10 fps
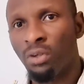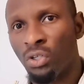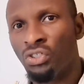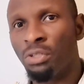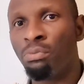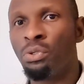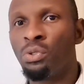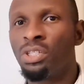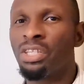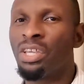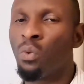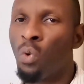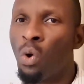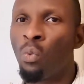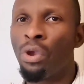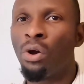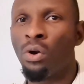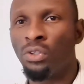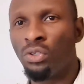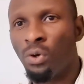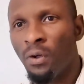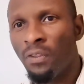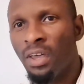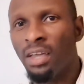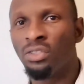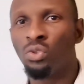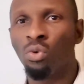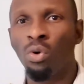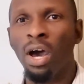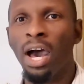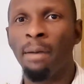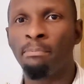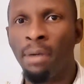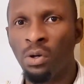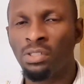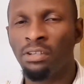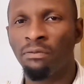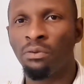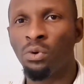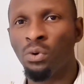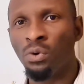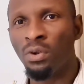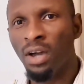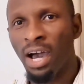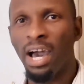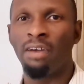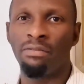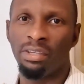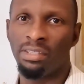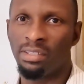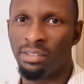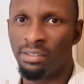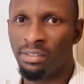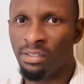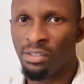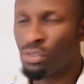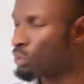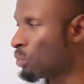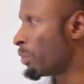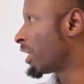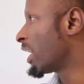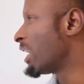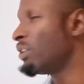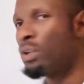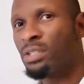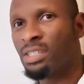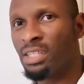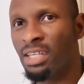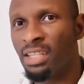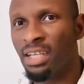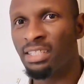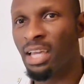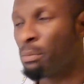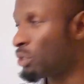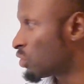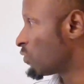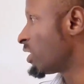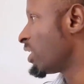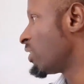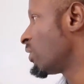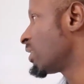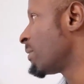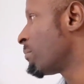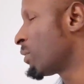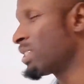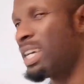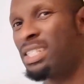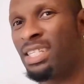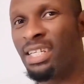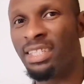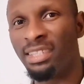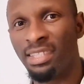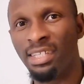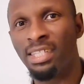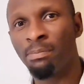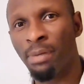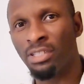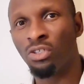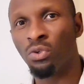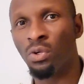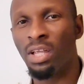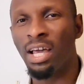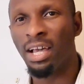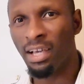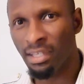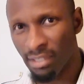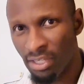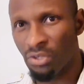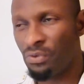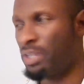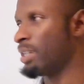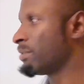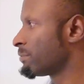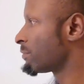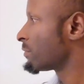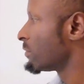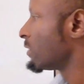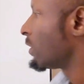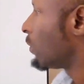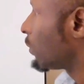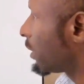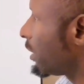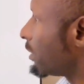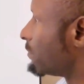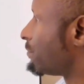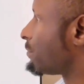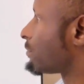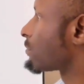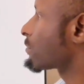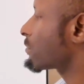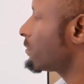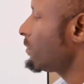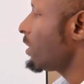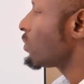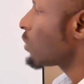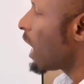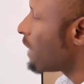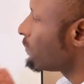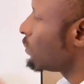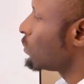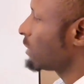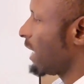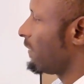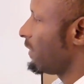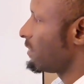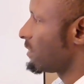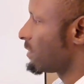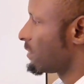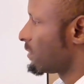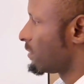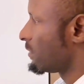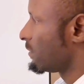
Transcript: contributes in one way or the other to a bountiful harvest. So we cannot say that chemistry is not important in this particular area. Okay, so having looked at this,